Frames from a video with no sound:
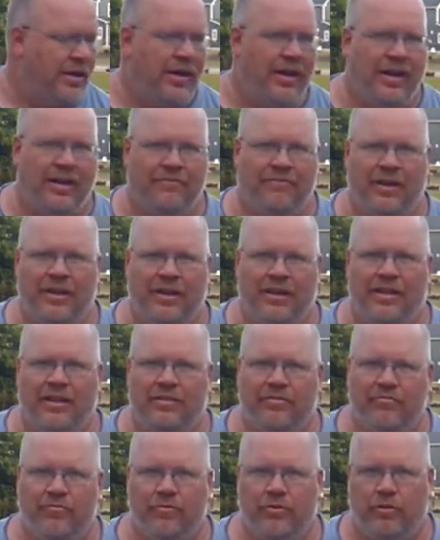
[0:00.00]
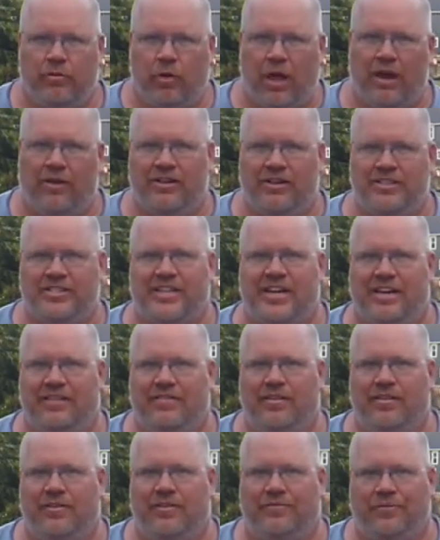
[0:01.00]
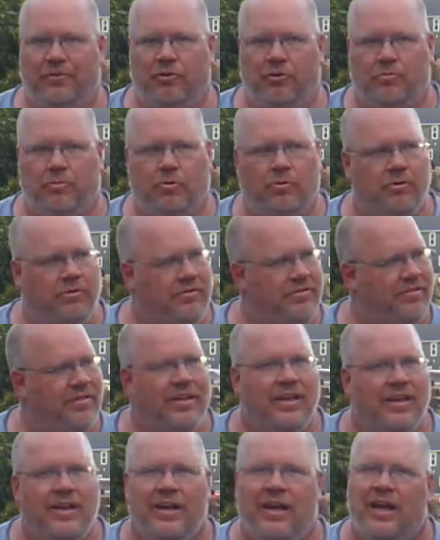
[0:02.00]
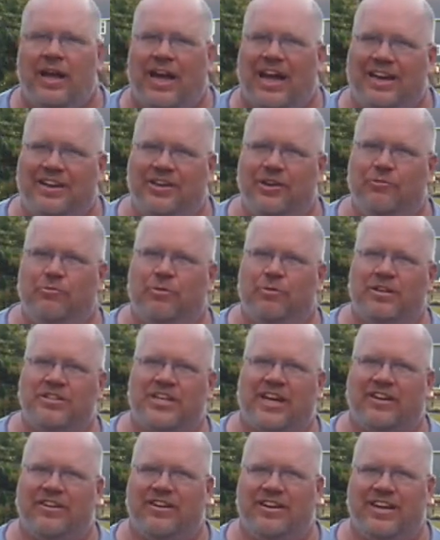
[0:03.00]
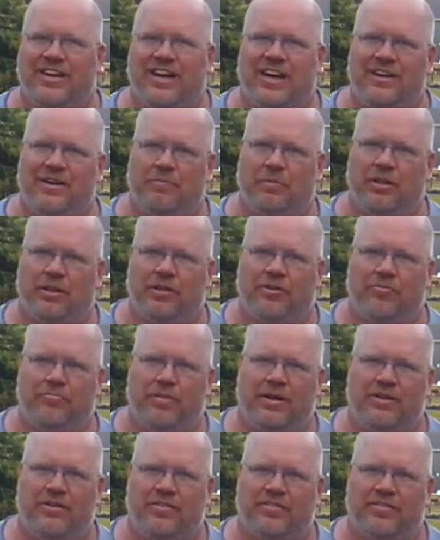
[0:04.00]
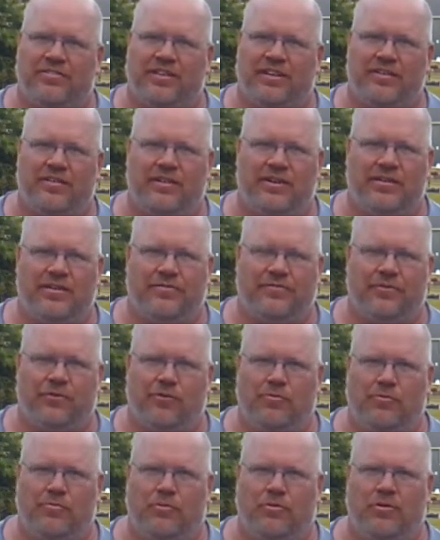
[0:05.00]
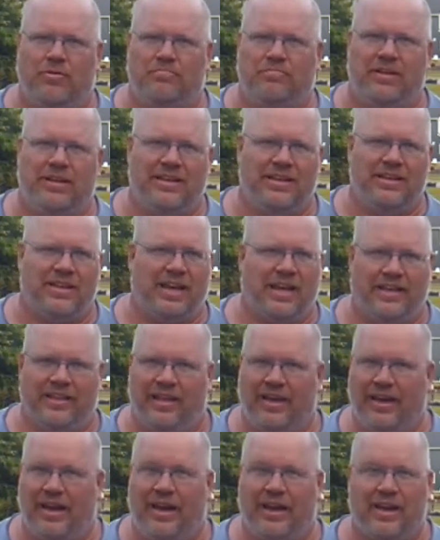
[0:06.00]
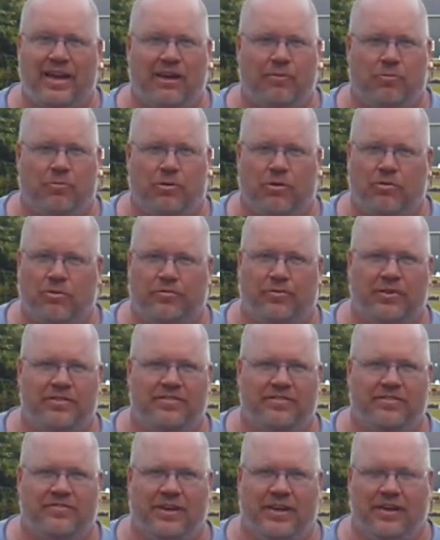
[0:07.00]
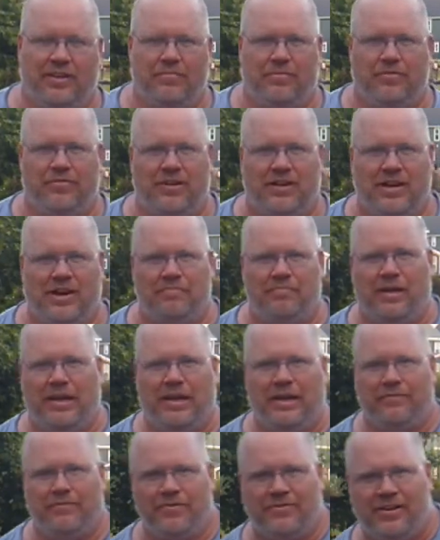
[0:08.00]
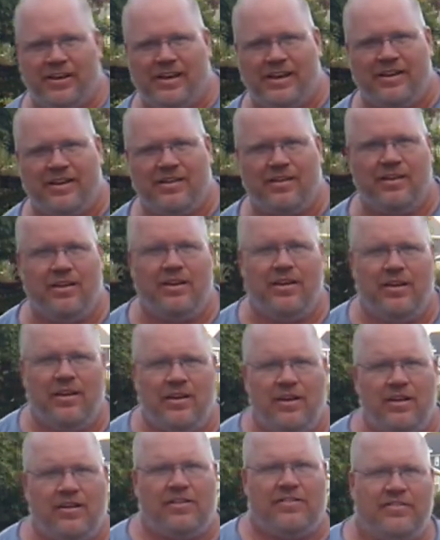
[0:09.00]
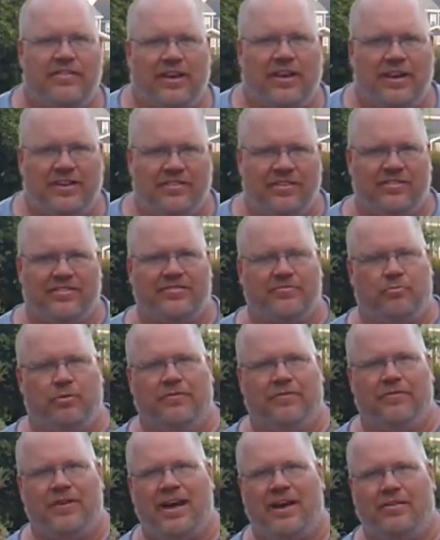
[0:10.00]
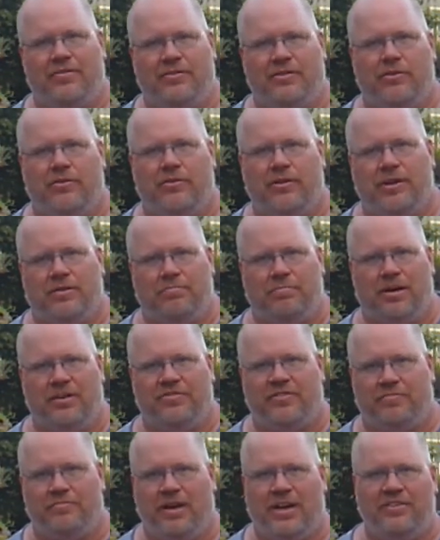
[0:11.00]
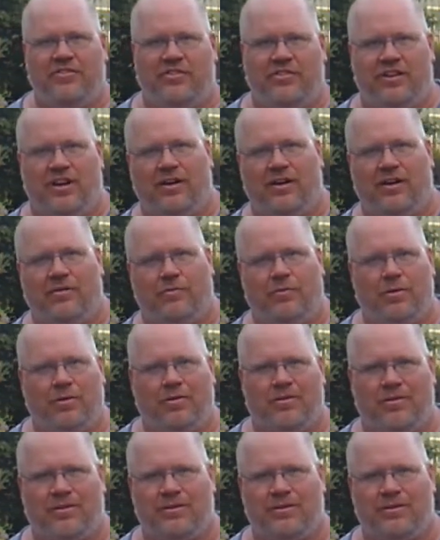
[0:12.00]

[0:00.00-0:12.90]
and then how it shines in the floorboards. I do wish I could have gotten them a little better centered in the floorboard, but hey, I gotta work with what's available. They're not made for that, so I just, without doing a bunch of major duct work,